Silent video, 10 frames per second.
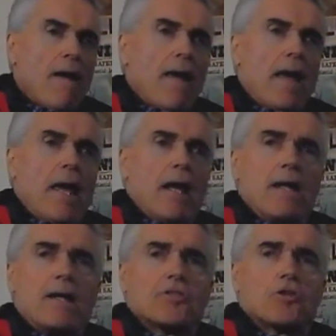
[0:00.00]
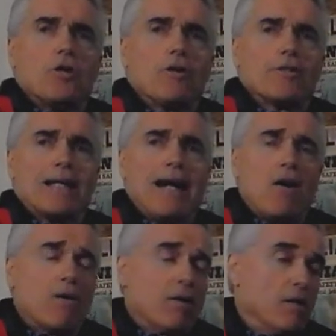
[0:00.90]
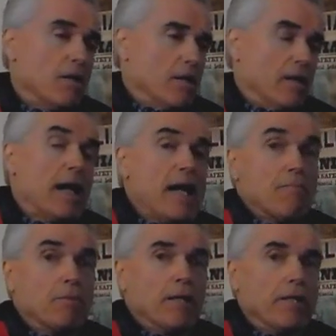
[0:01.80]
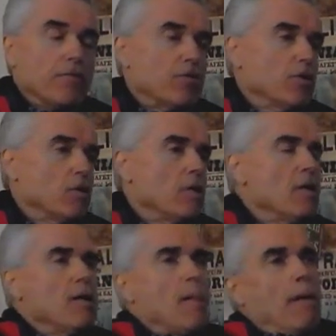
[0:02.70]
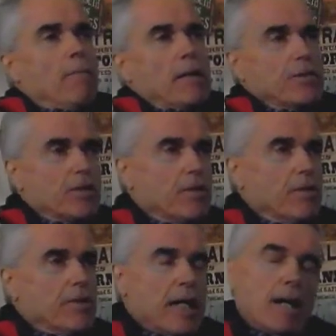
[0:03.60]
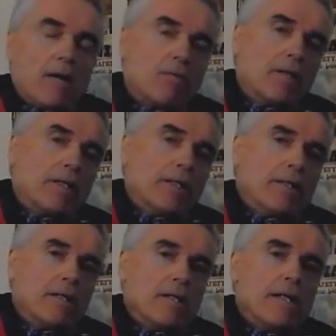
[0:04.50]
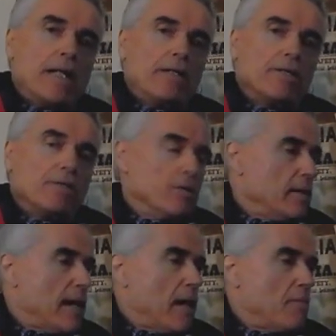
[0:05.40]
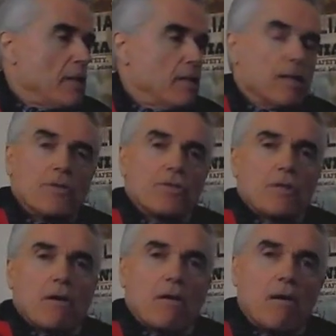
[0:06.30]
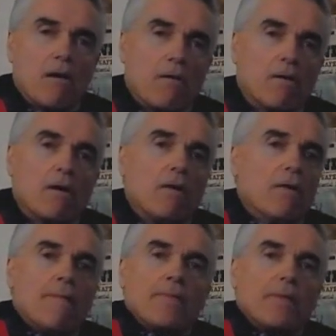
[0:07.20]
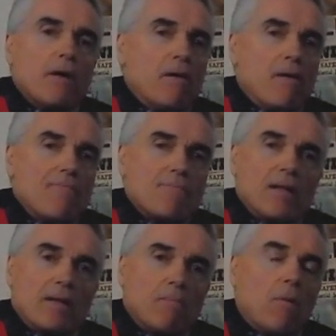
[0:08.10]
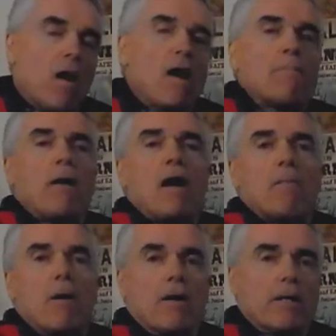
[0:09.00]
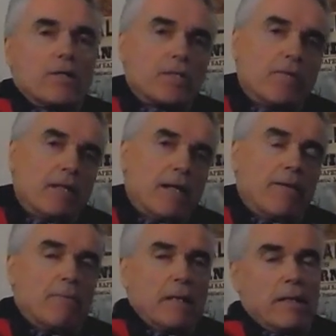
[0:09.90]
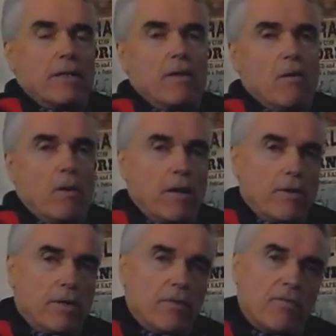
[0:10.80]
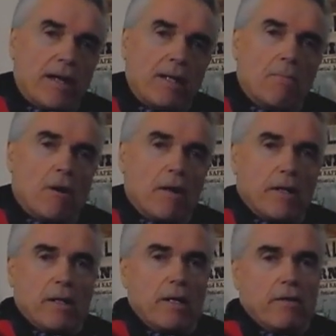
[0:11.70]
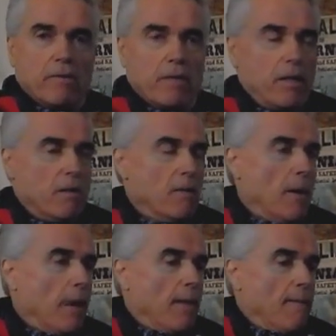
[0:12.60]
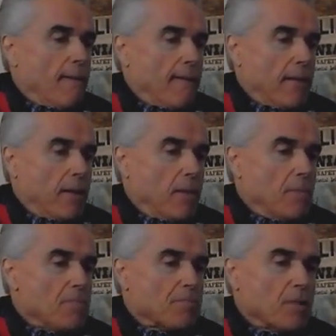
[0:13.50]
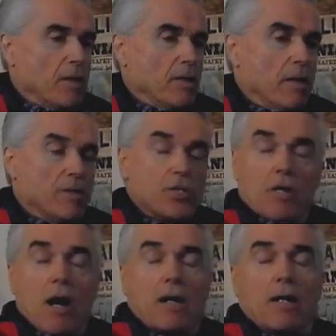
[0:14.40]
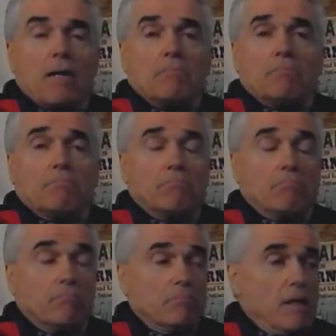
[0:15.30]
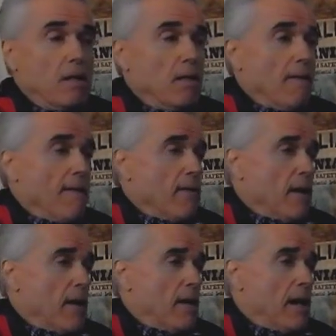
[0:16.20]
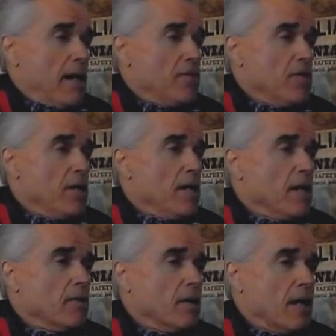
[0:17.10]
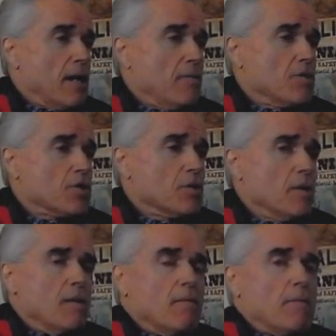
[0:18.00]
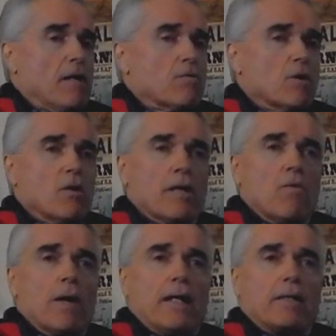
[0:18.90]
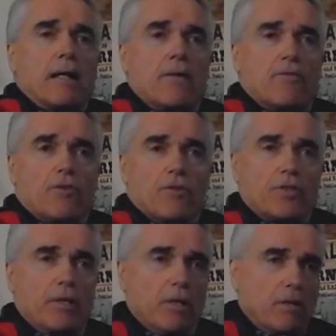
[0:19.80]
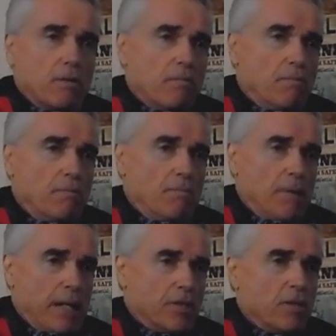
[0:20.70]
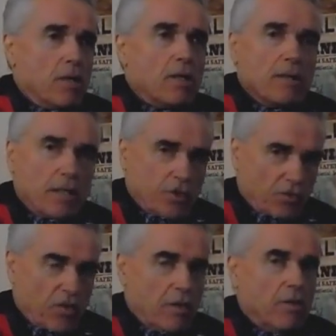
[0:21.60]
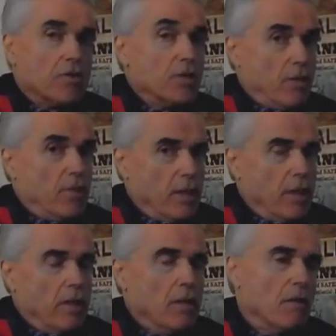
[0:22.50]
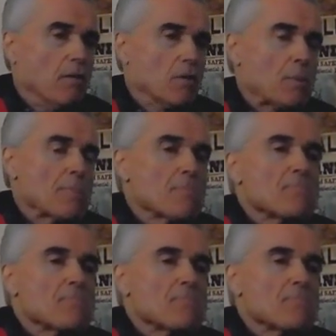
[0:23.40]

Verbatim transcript: And as it turns out, yeah, I had plenty of food, but as it turns out, I really didn't need to do that because there are there are little ma and pa markets, even out in the middle of nowhere. You can find a market here or there um, and, and stock up. I think that I was, my rolling weight that first year, based on these fears of the unknown,